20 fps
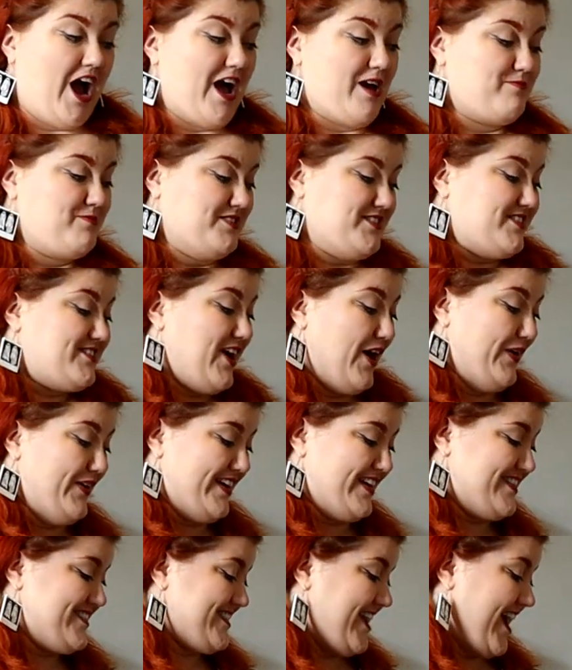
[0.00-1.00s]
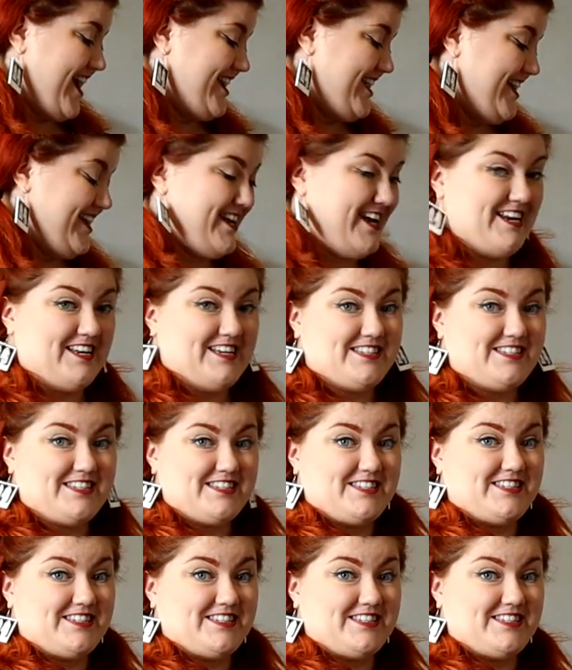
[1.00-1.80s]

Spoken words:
I'm so excited. It is